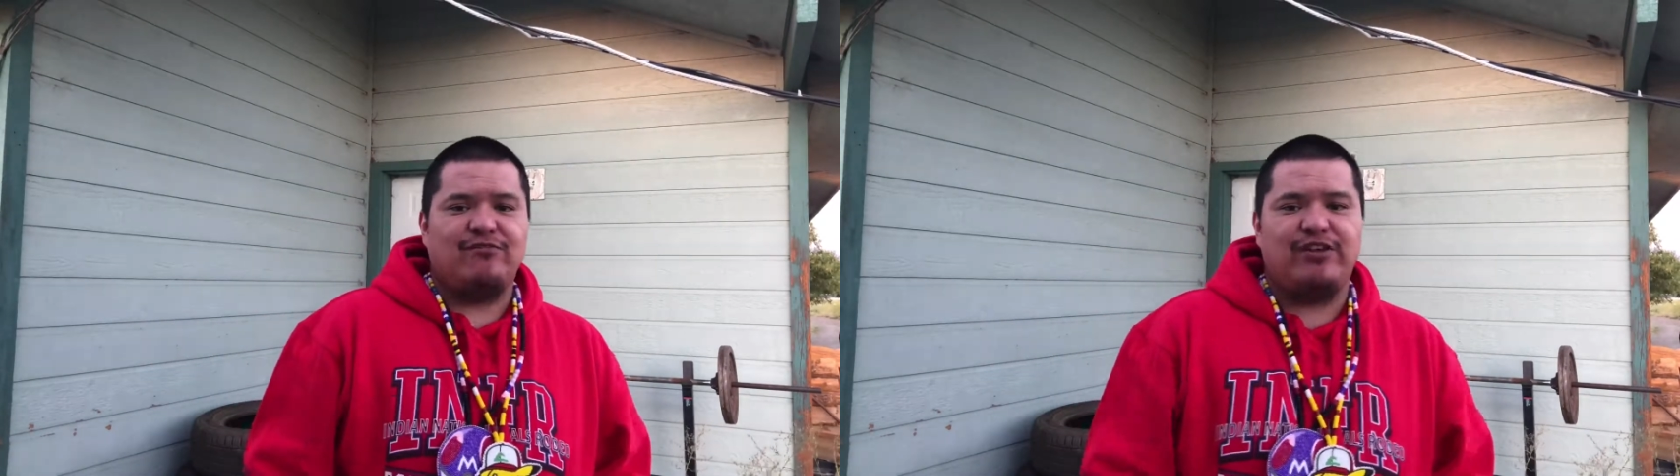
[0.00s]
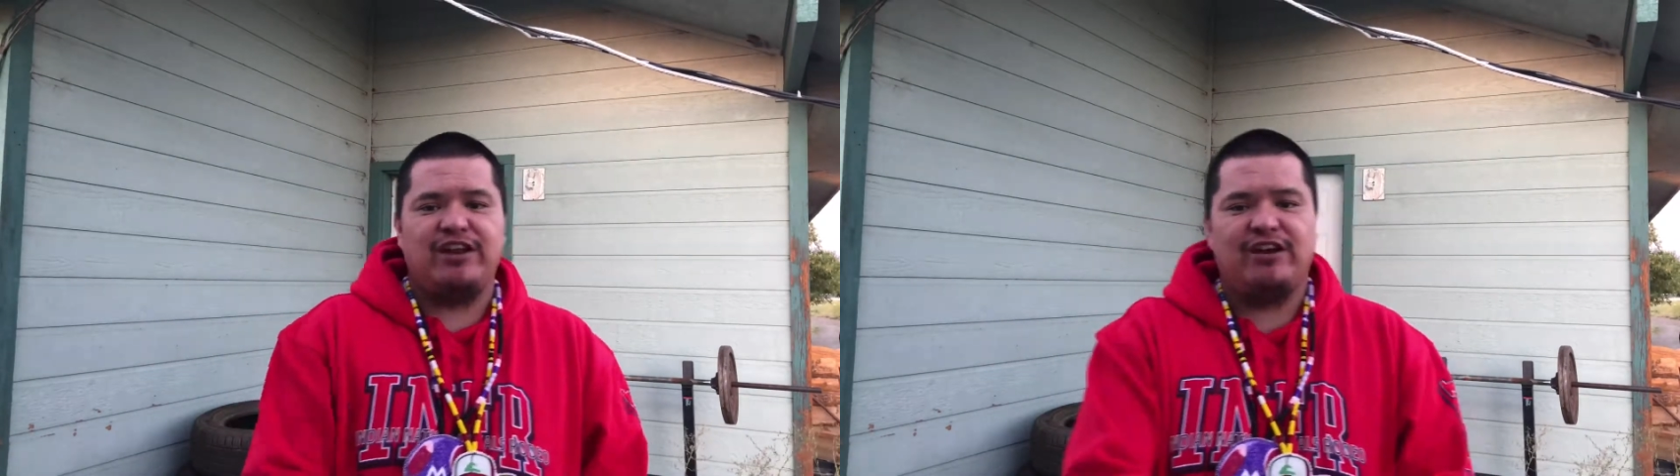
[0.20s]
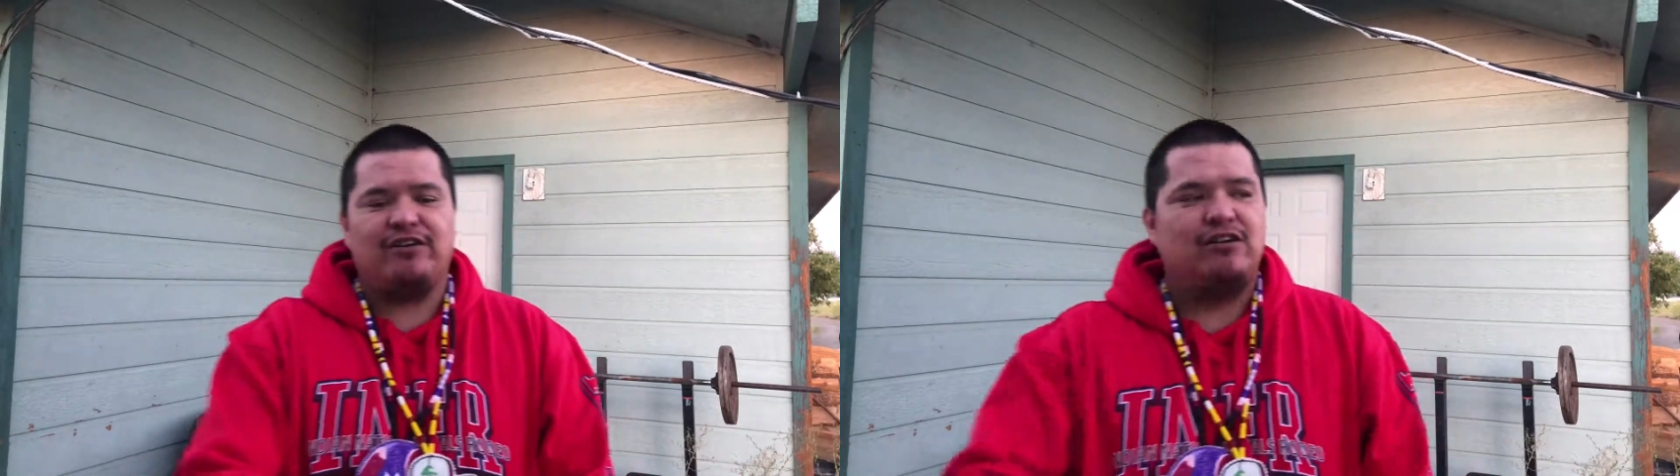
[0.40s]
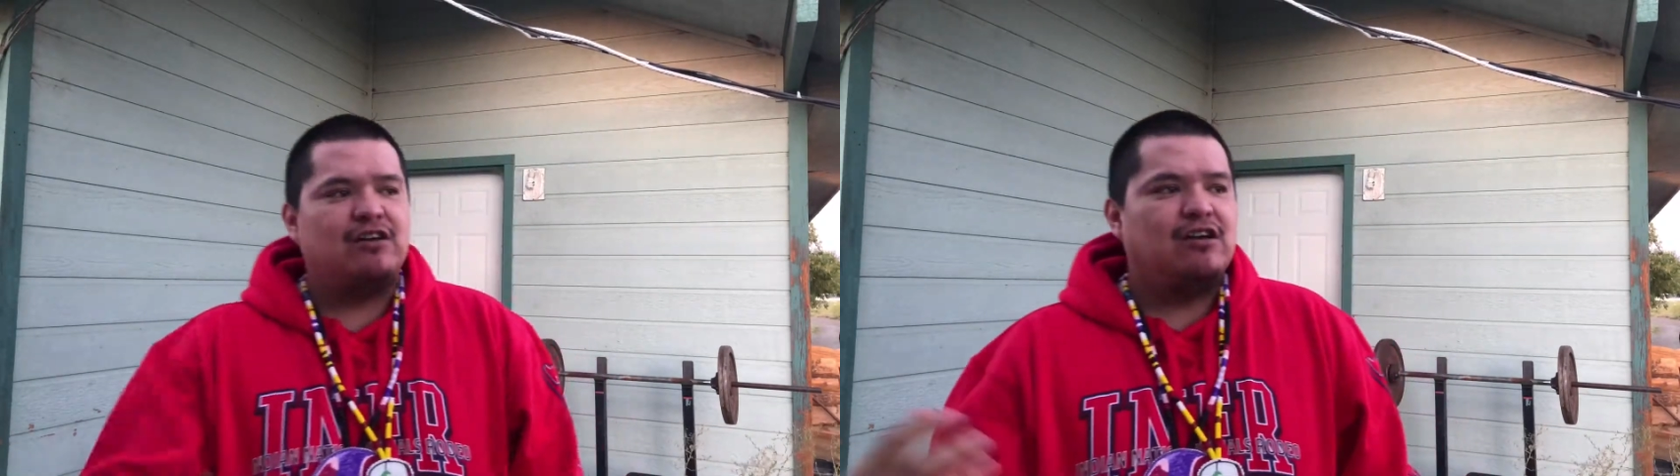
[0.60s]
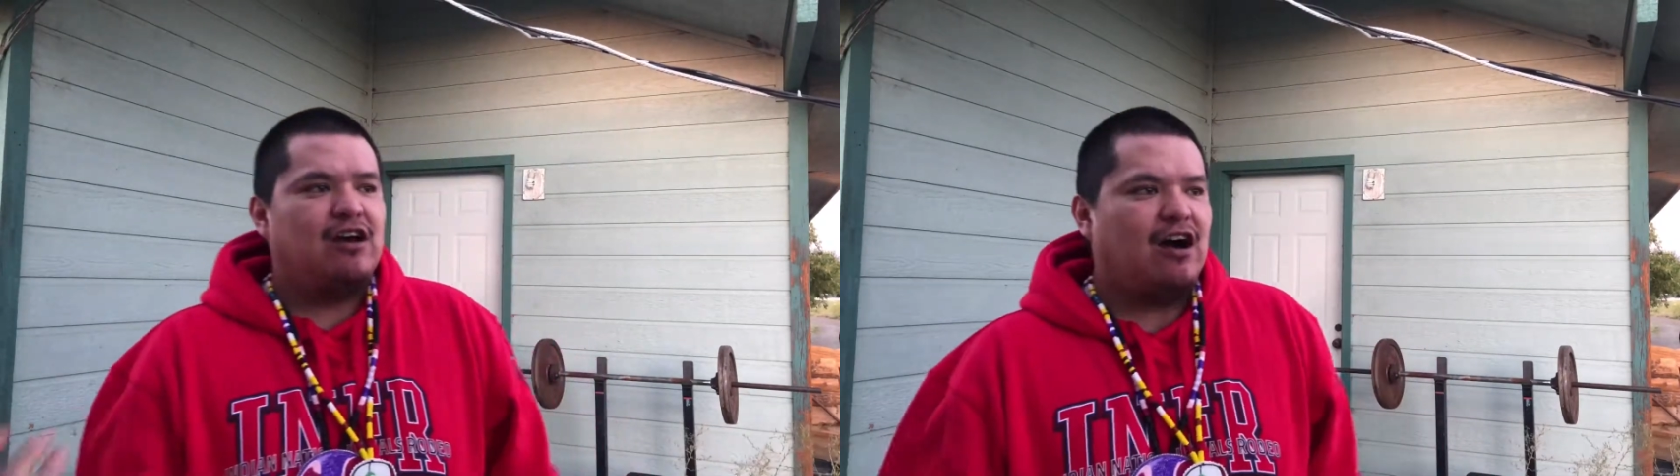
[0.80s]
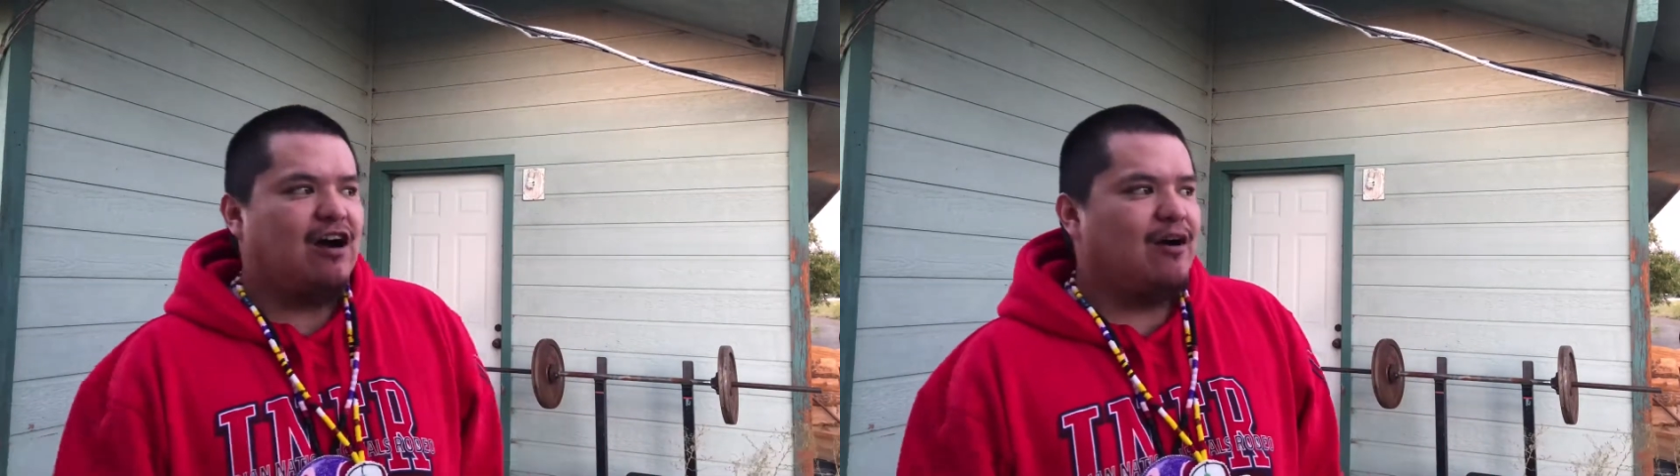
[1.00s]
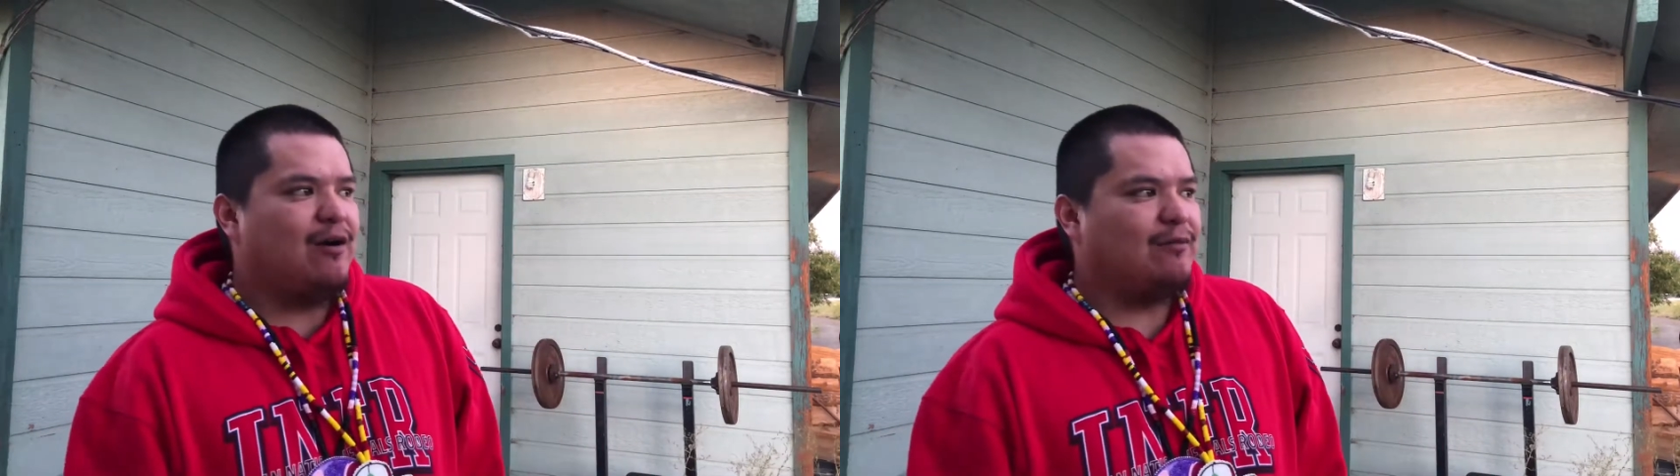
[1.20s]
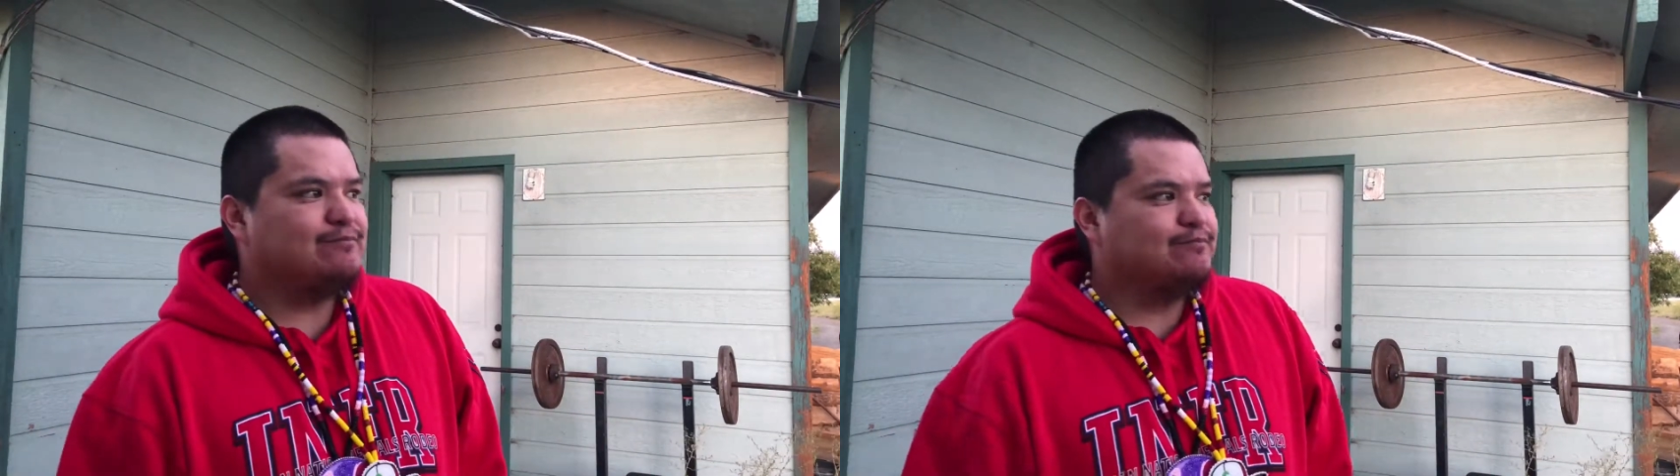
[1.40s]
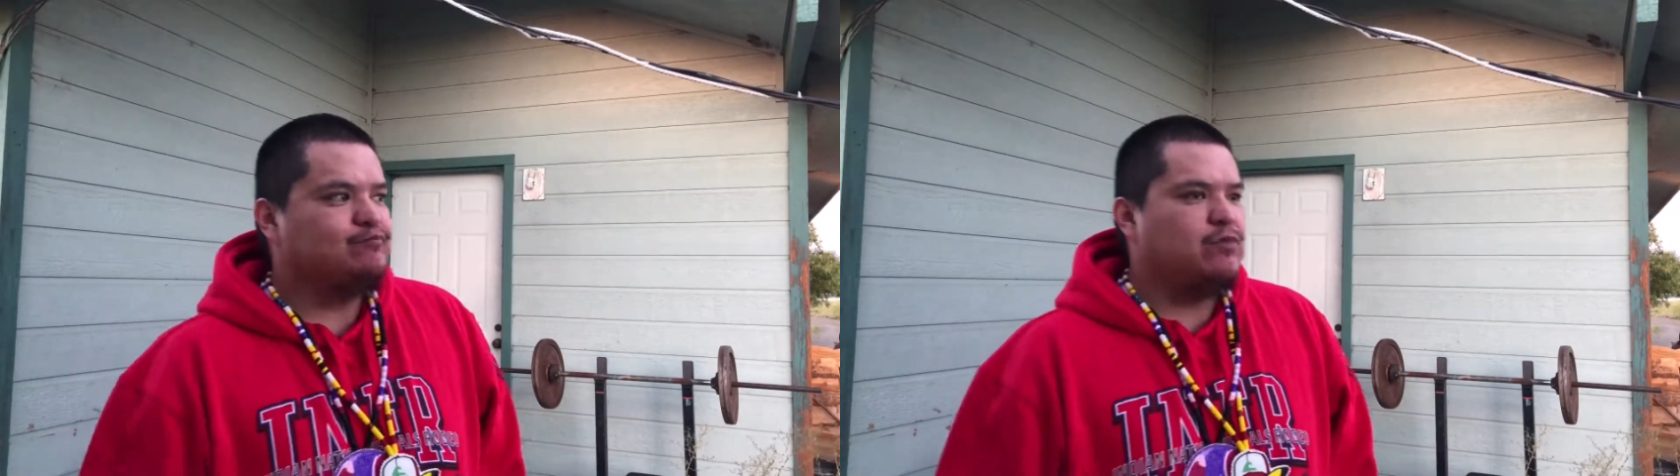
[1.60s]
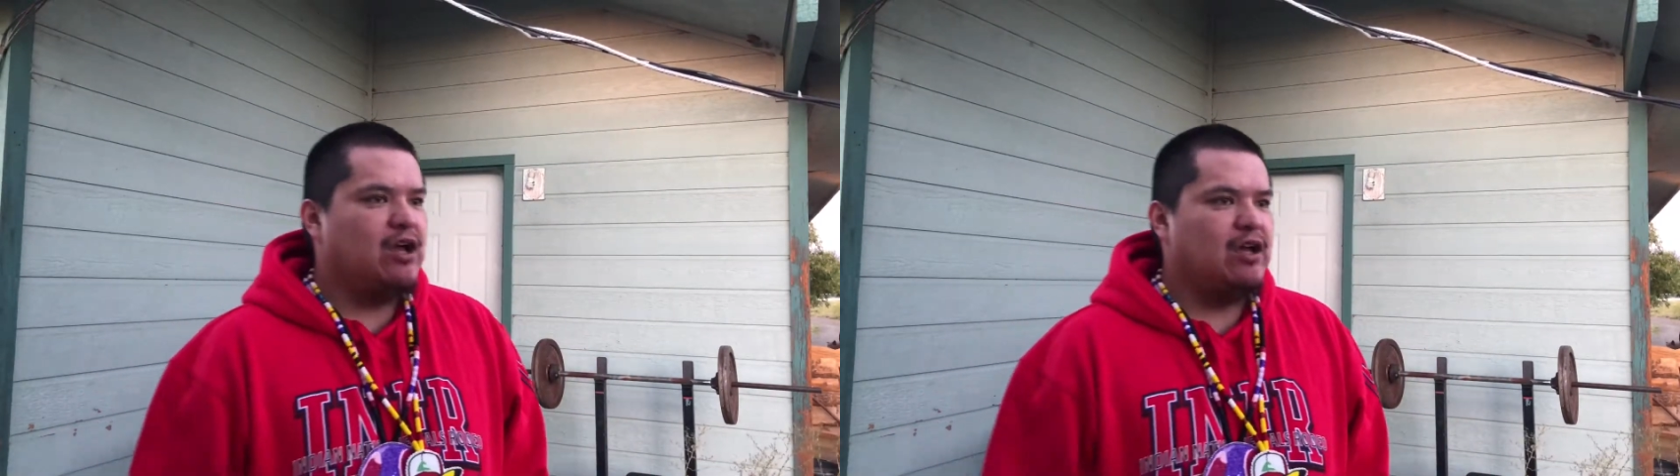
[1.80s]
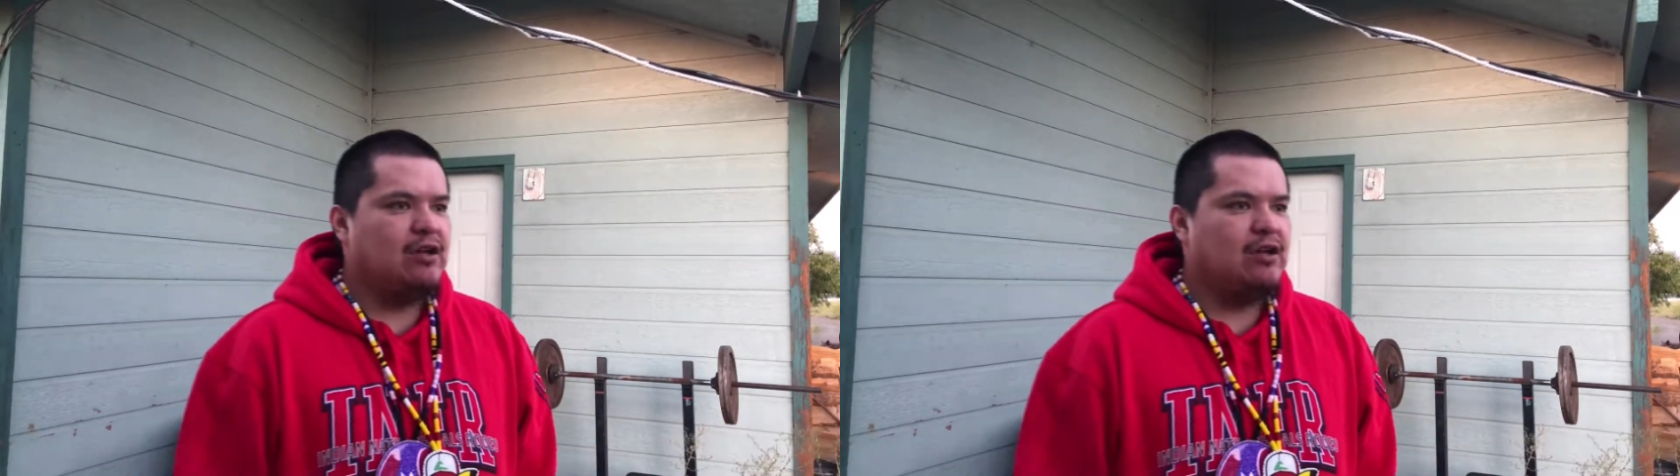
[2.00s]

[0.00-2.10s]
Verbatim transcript: video. Um,